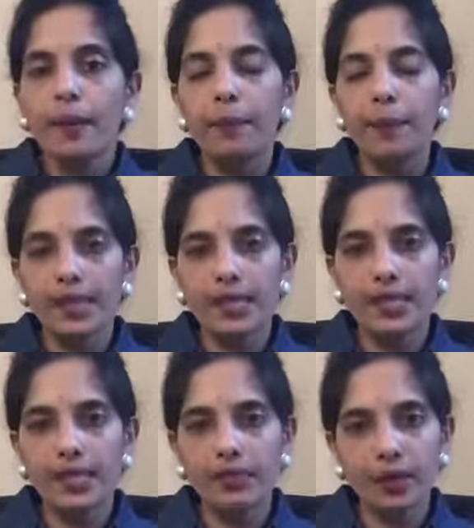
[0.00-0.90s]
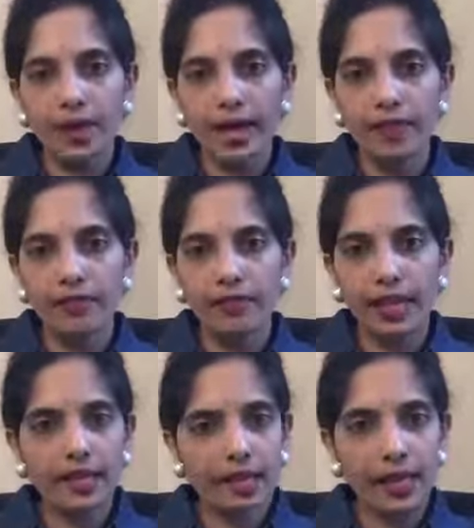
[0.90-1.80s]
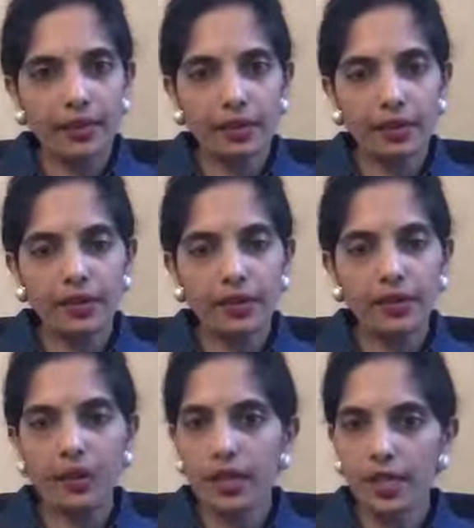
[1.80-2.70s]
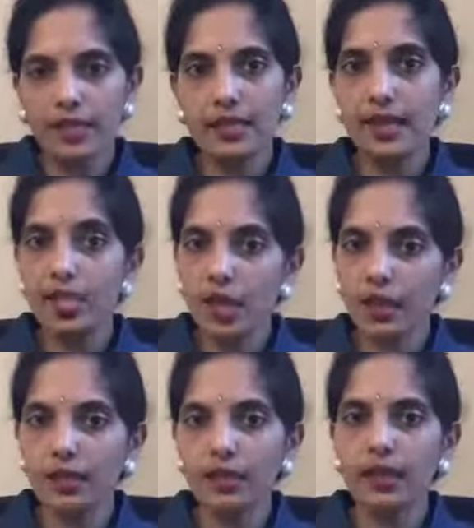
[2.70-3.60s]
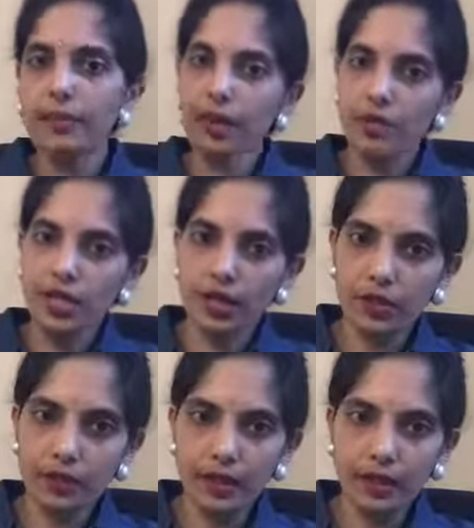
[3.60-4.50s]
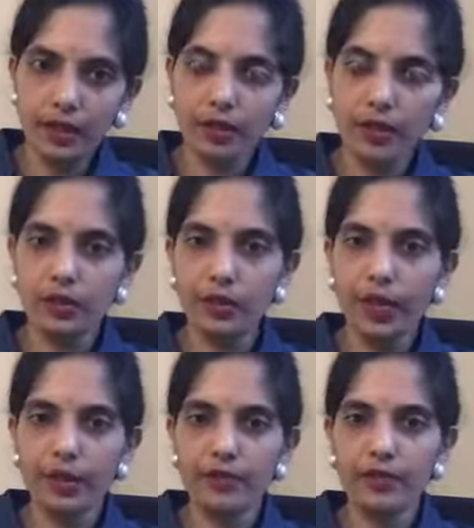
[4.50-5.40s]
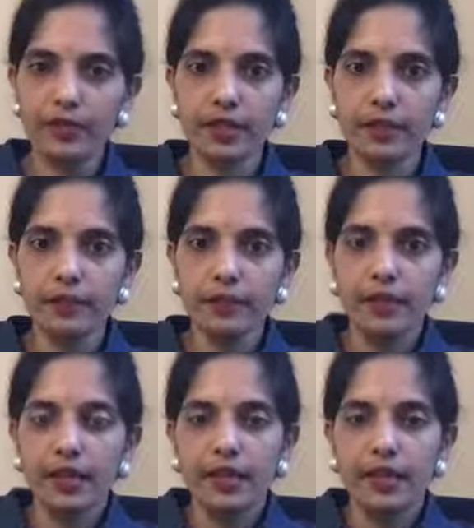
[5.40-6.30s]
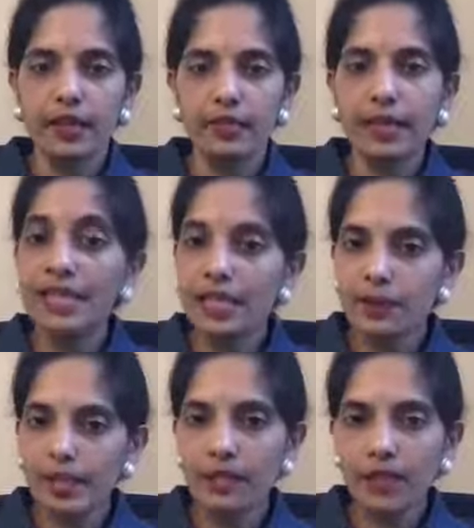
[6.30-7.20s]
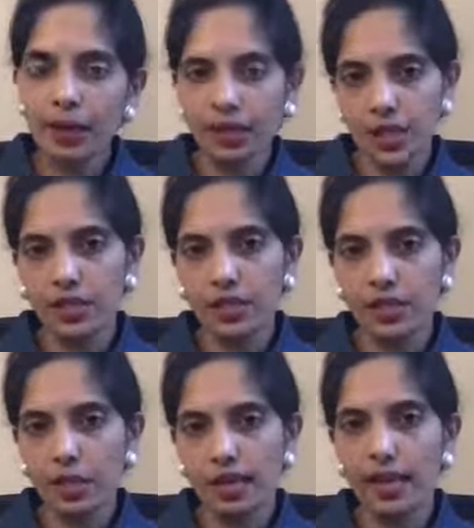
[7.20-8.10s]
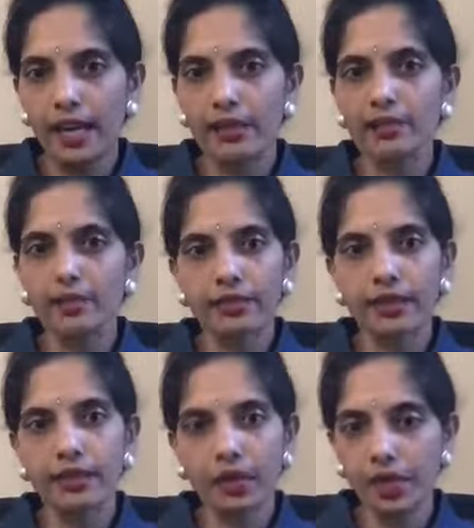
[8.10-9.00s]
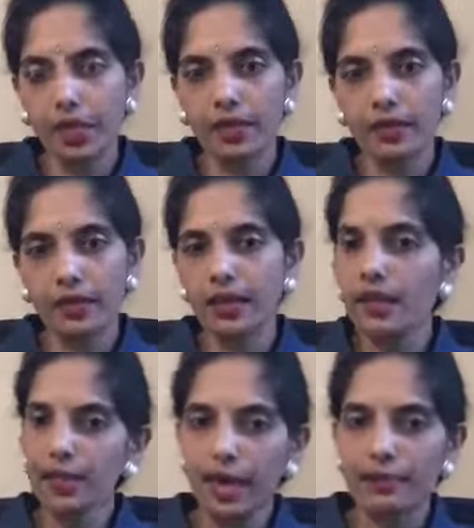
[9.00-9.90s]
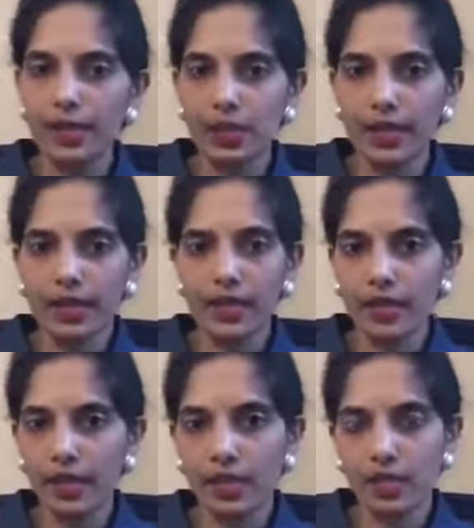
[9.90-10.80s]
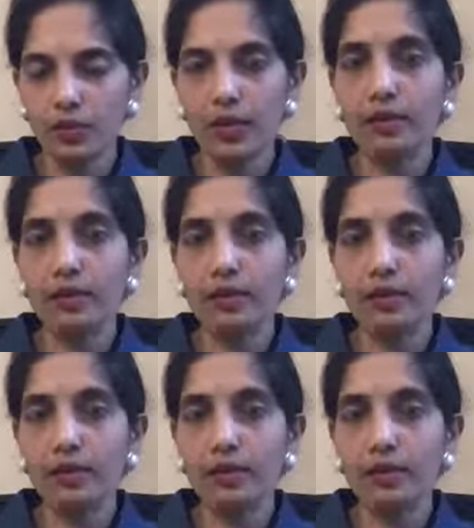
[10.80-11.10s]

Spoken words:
But if you have any other questions in general about Ayurveda, if you have any specific questions that you have about Ayurveda, I'll be happy to answer that as well.